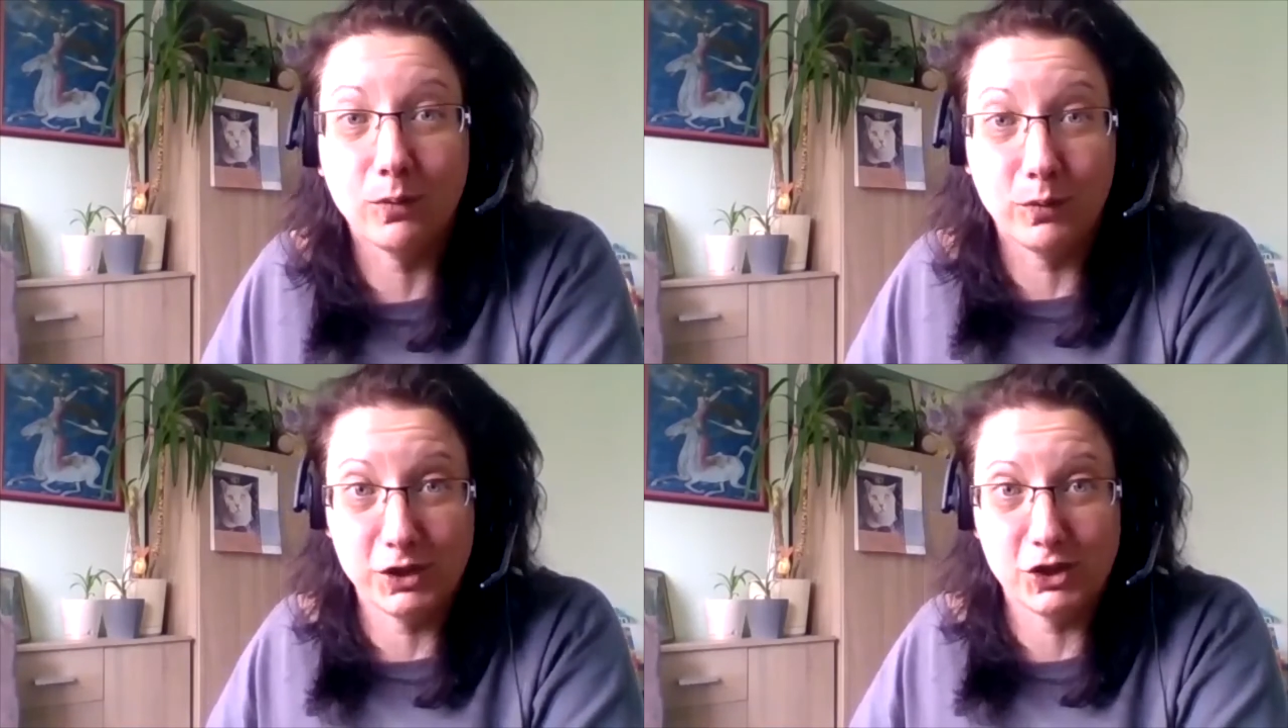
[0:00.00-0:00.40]

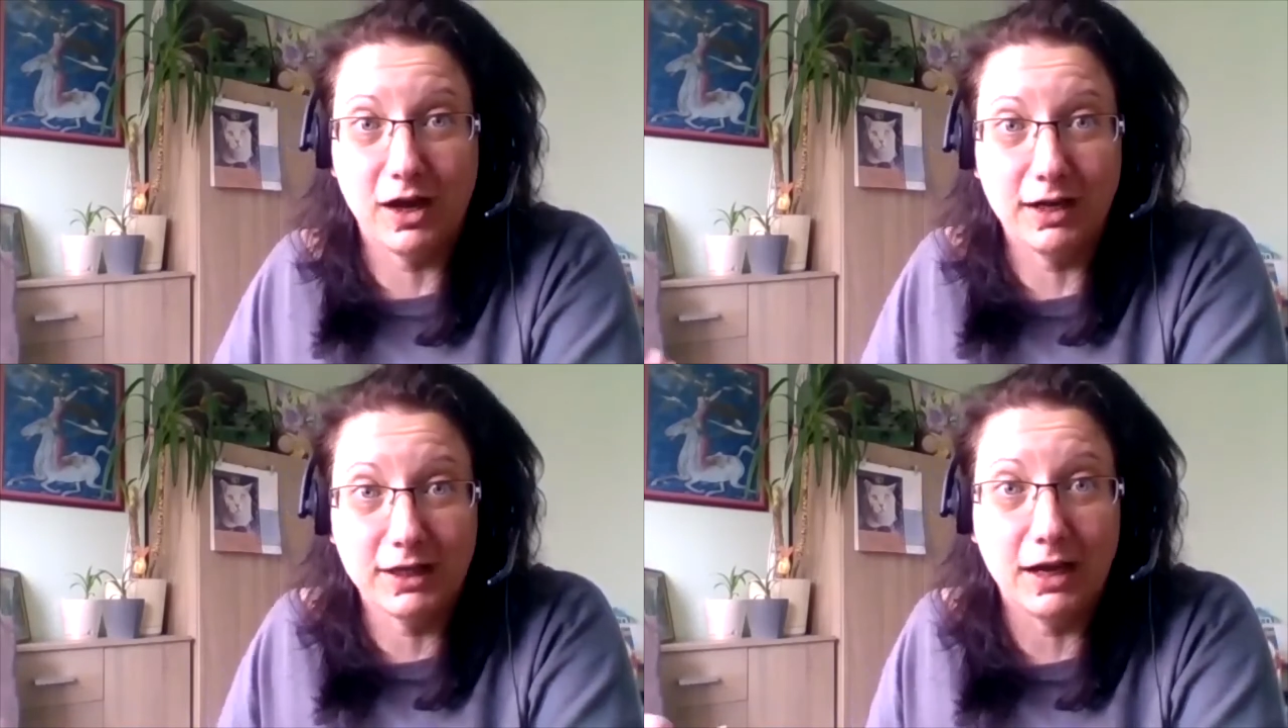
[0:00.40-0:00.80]
which
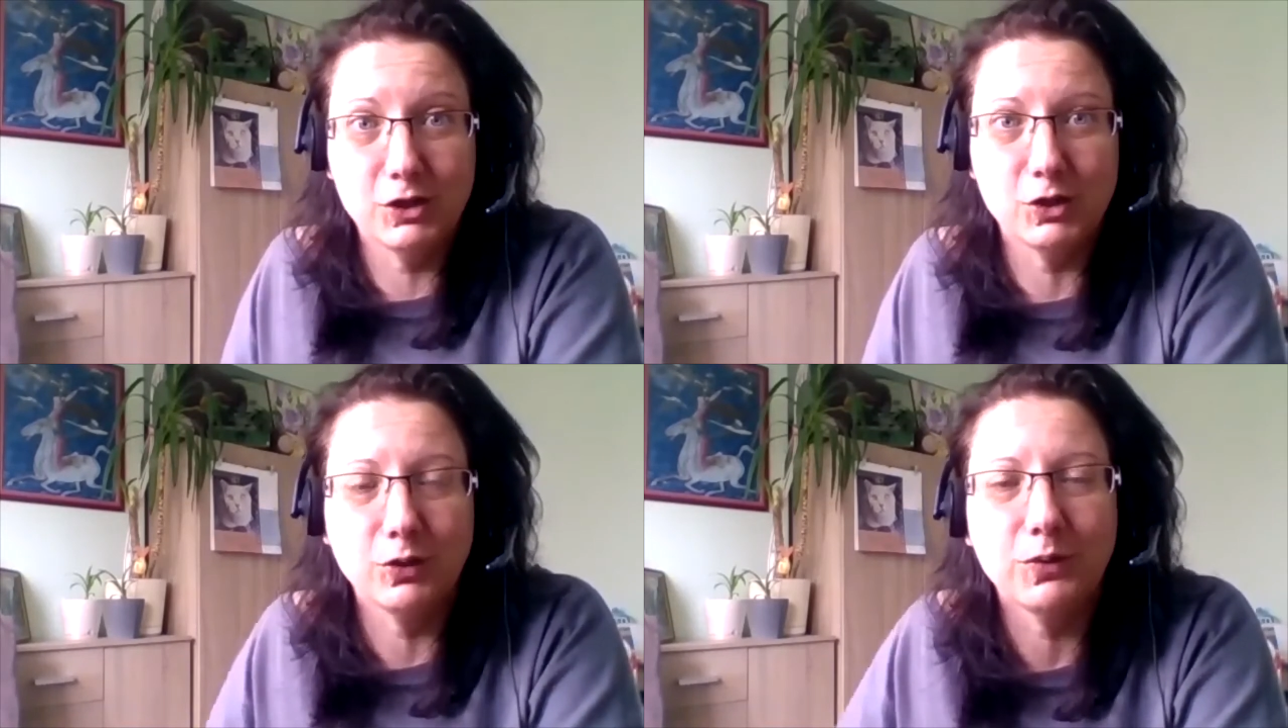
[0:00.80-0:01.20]
I, I
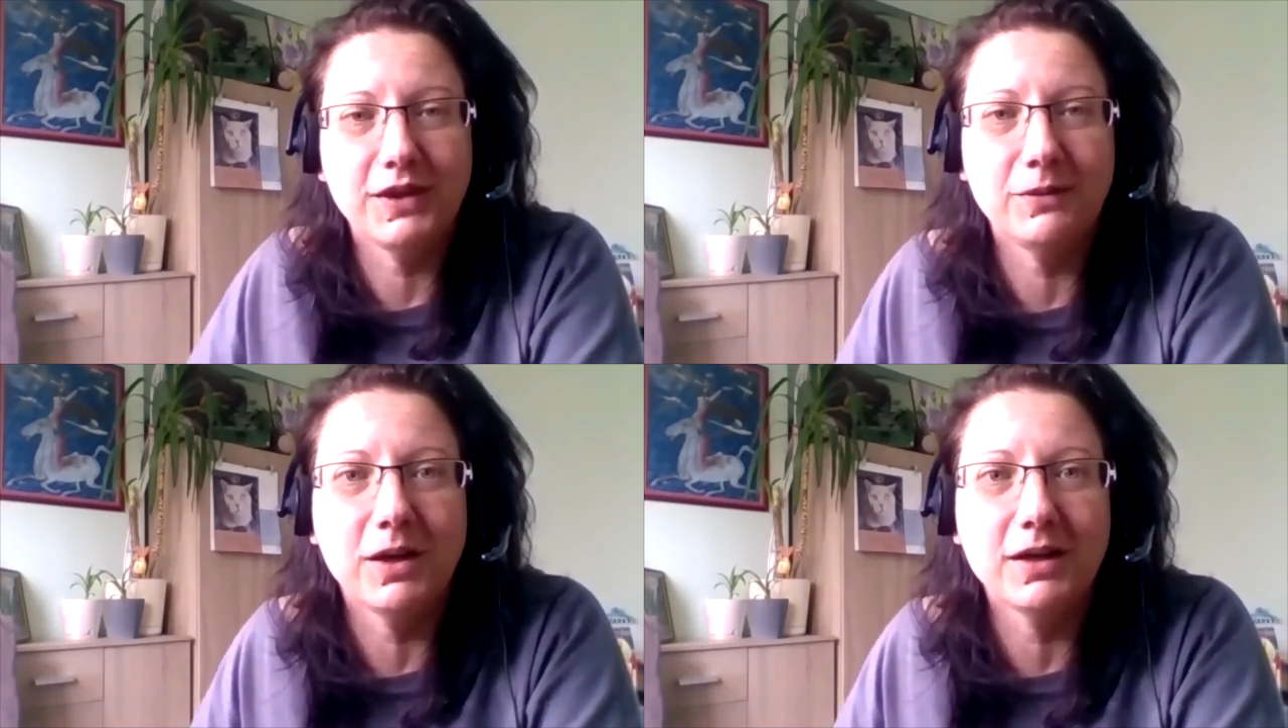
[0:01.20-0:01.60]
do
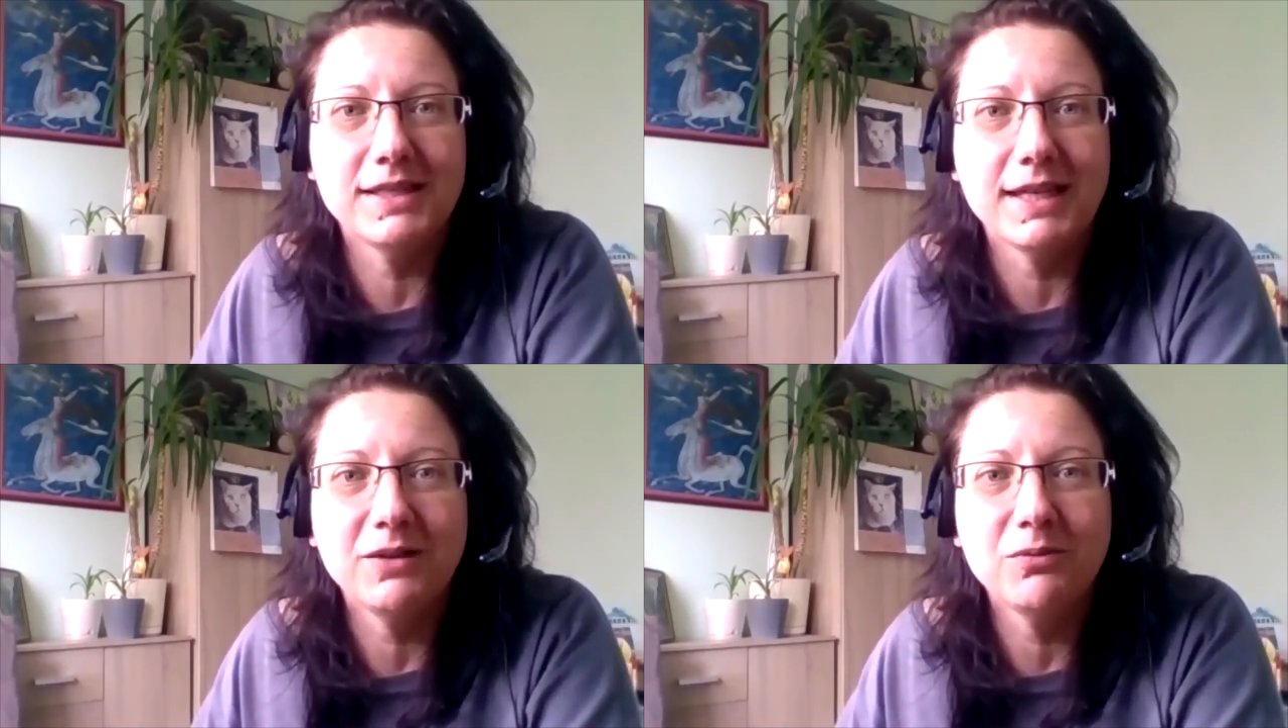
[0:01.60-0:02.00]
within my
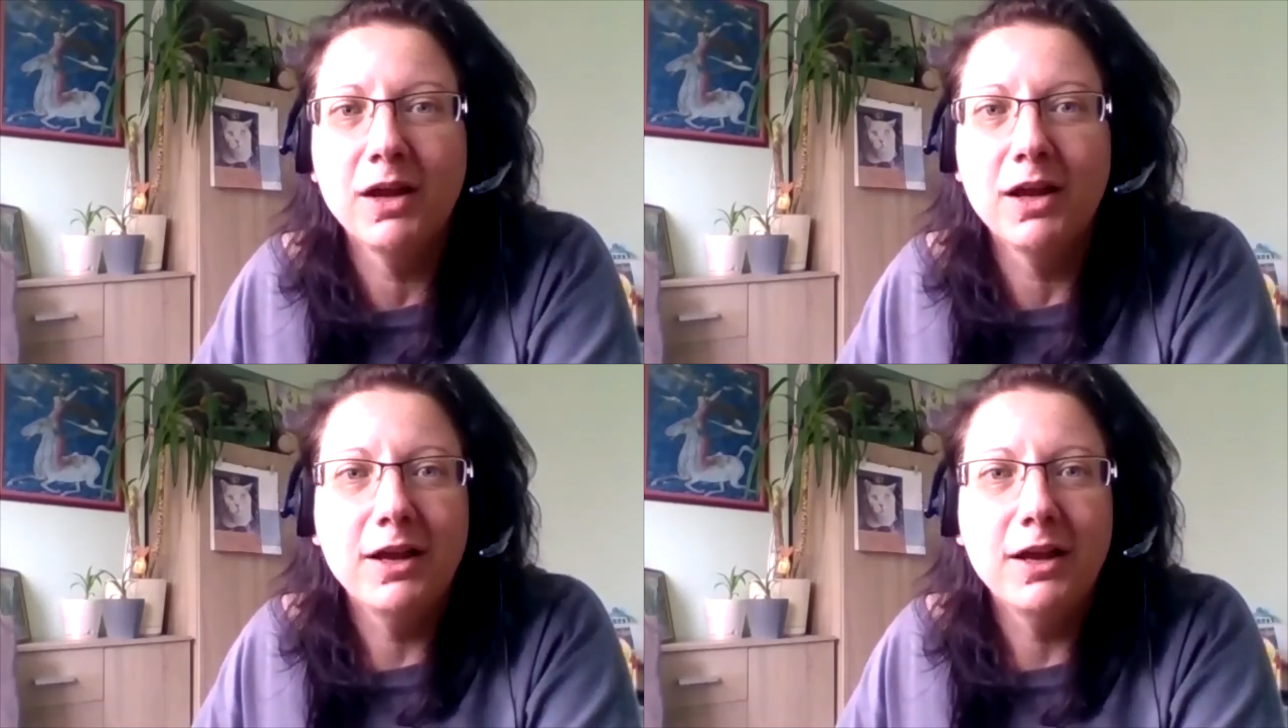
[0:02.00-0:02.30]
team,